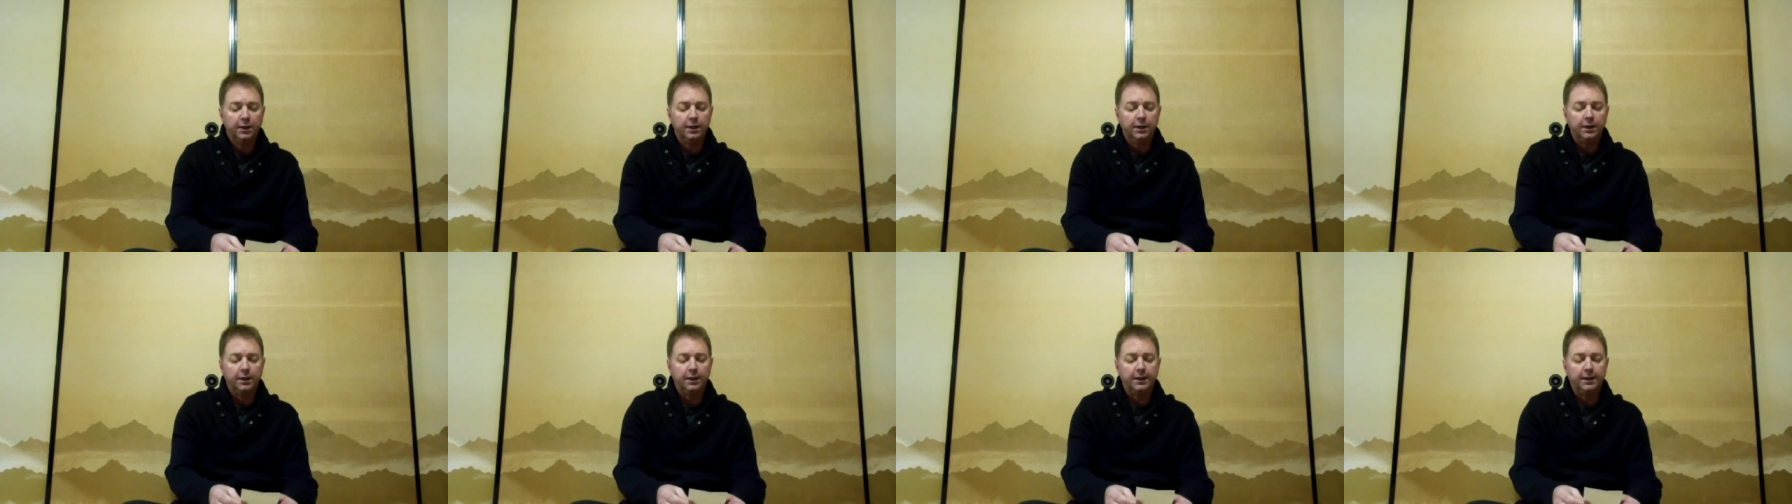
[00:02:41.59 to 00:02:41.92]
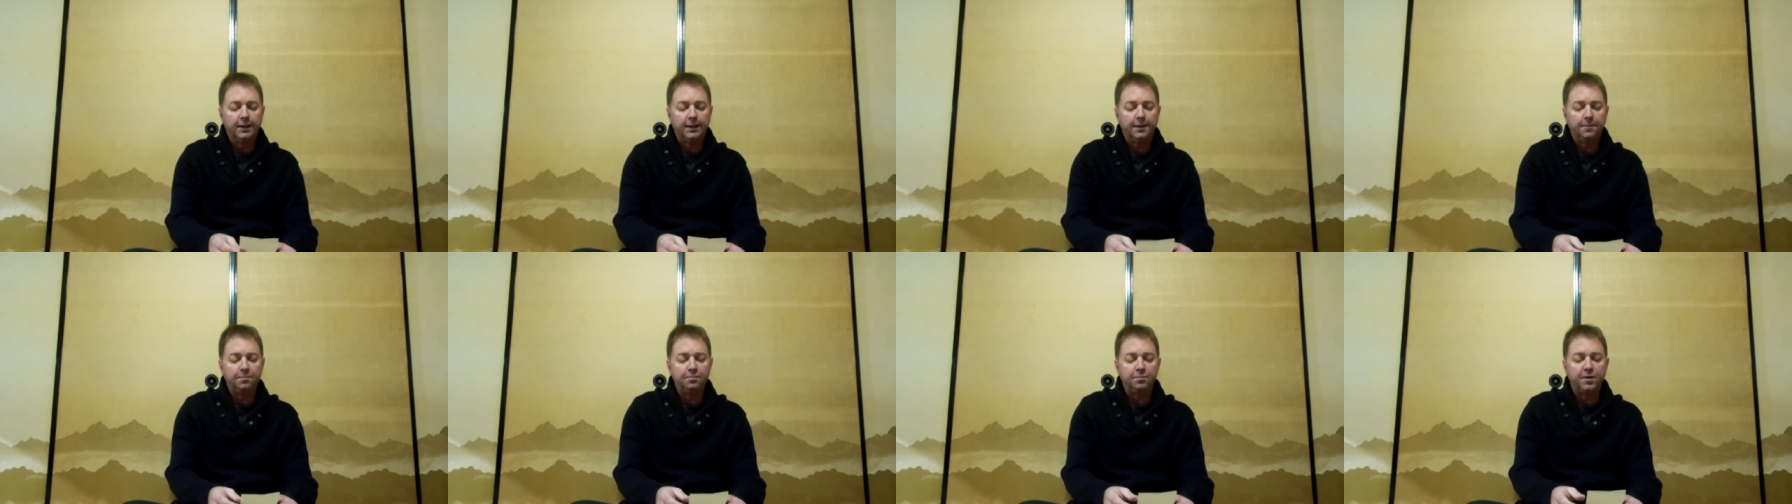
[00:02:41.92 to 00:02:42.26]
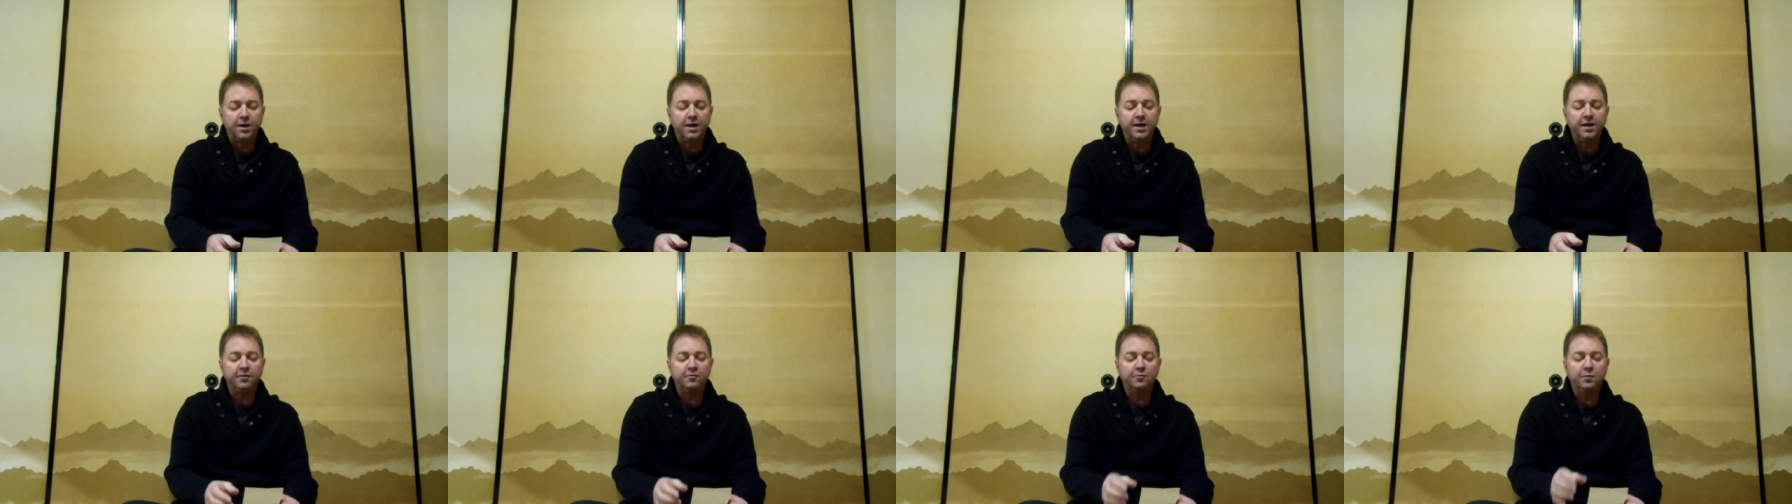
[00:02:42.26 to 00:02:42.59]
Uh, the
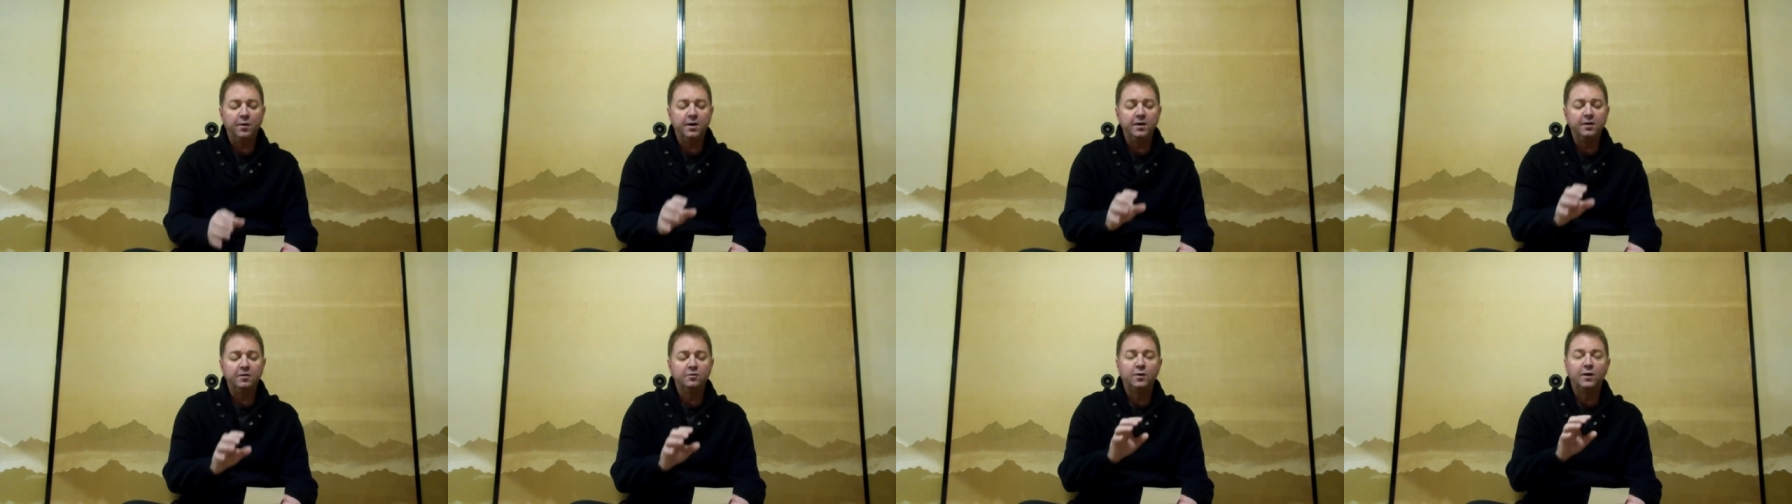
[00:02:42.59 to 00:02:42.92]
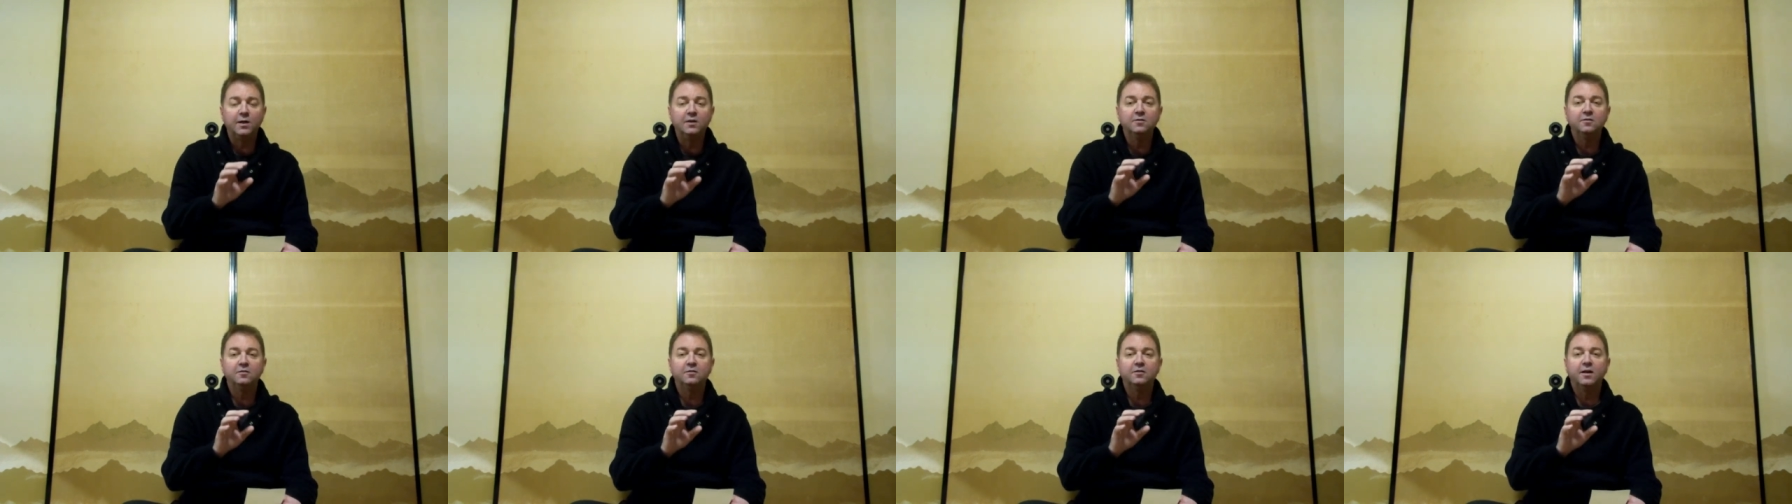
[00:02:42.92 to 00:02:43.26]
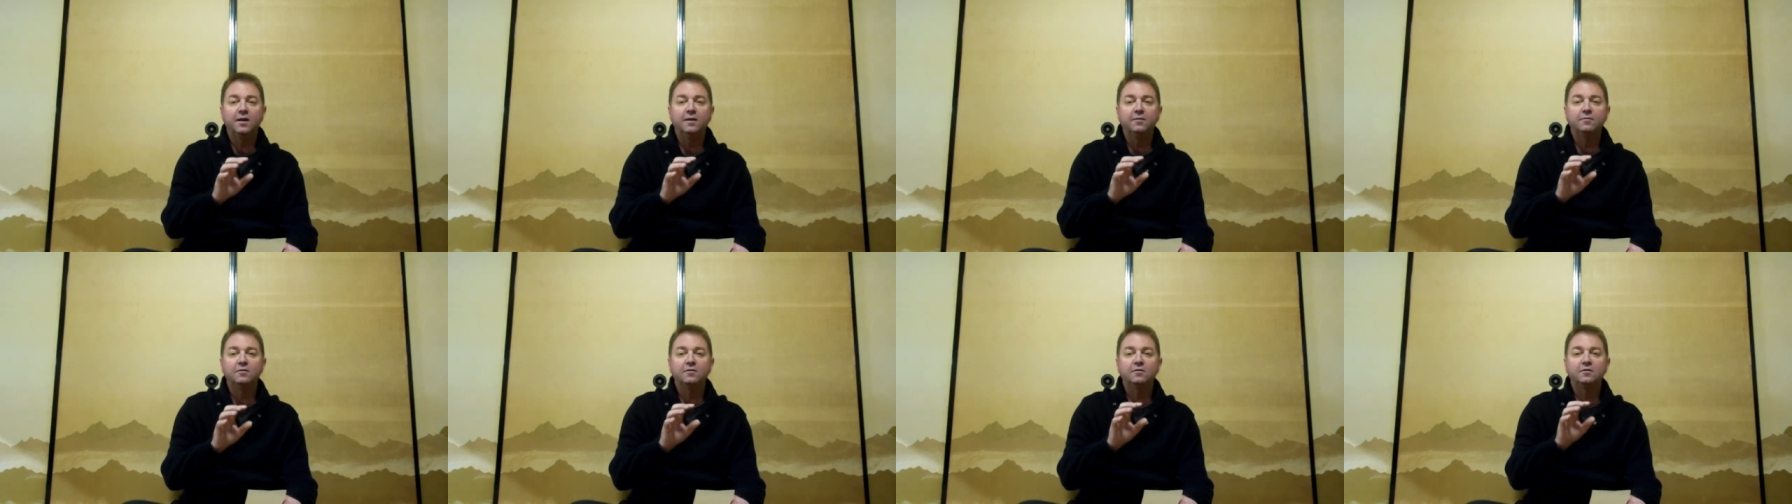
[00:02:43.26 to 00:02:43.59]
next one is ones that
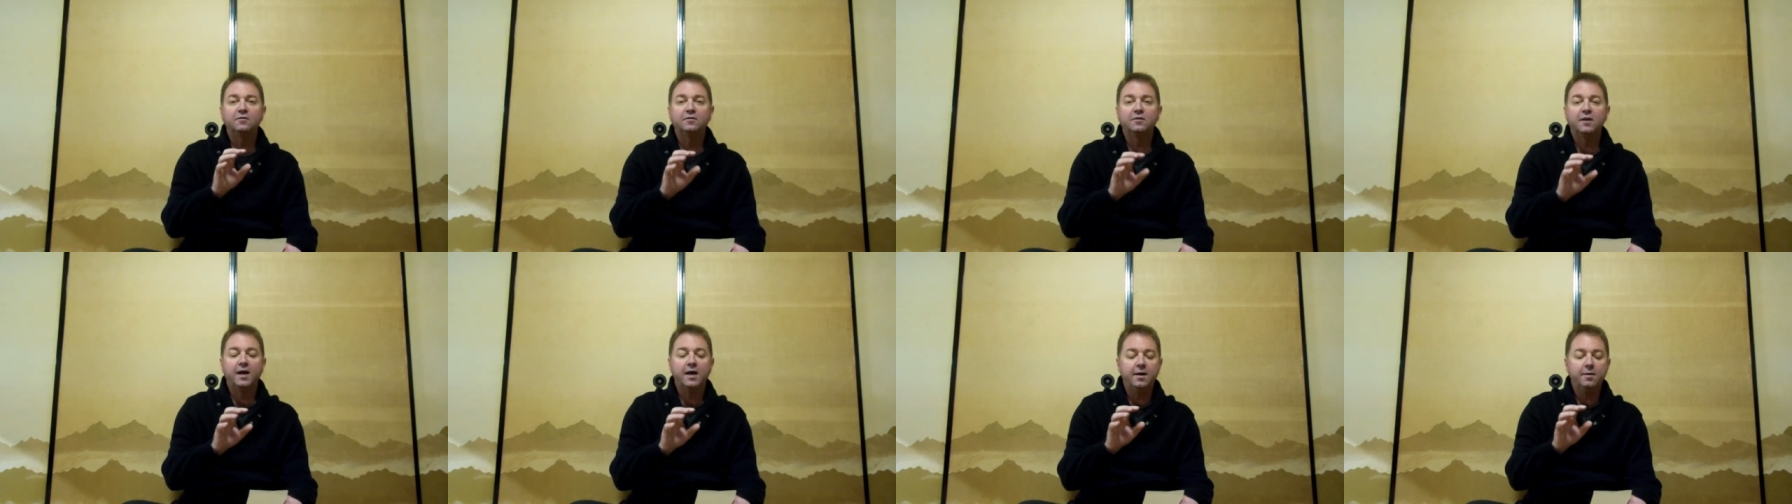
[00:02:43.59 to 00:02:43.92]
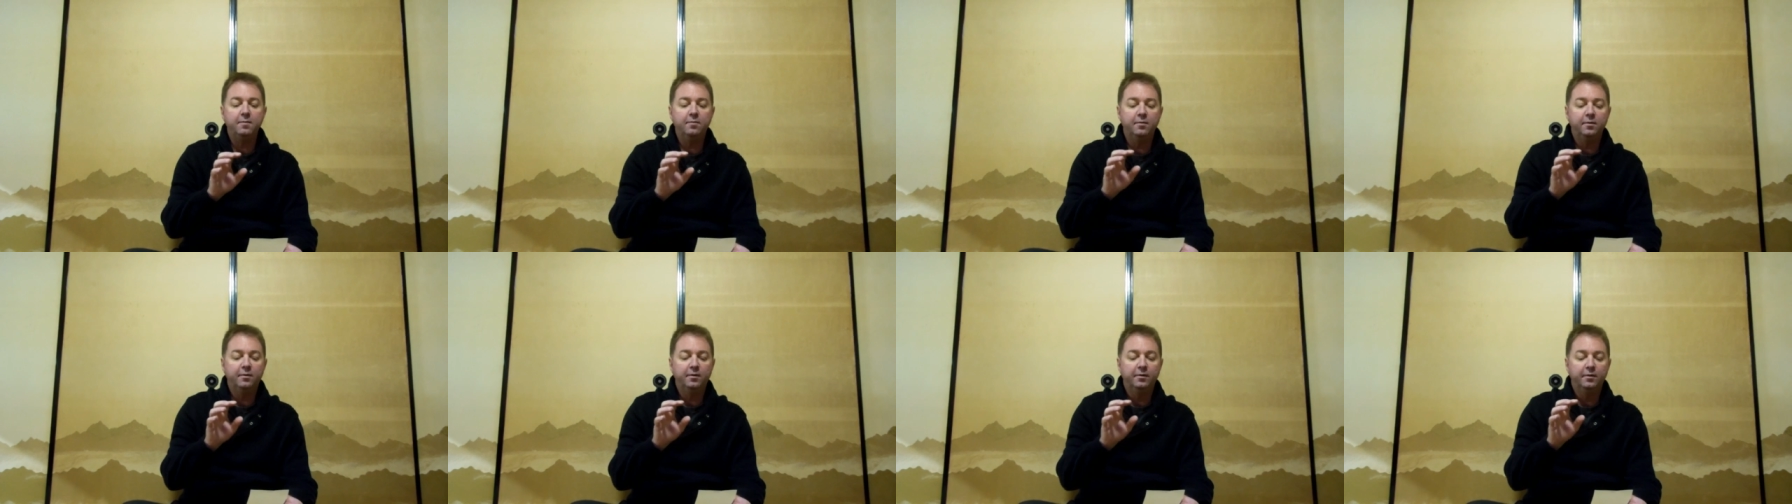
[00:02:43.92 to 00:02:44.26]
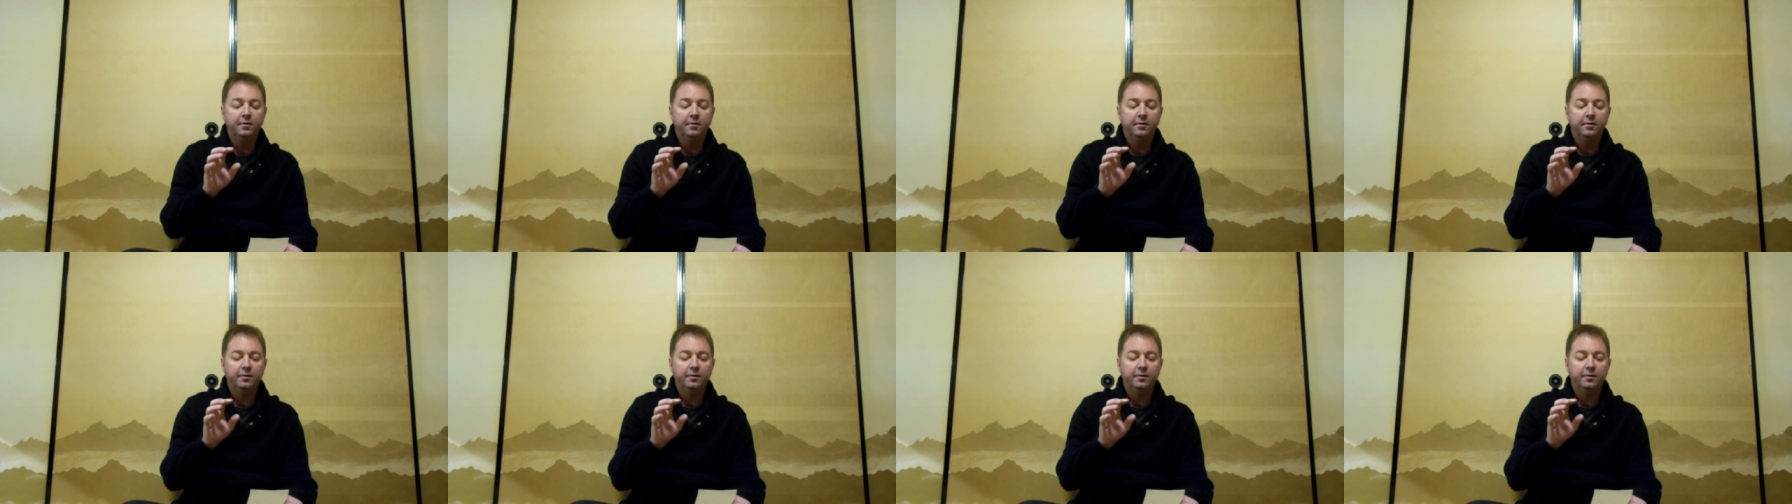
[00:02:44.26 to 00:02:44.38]
have the same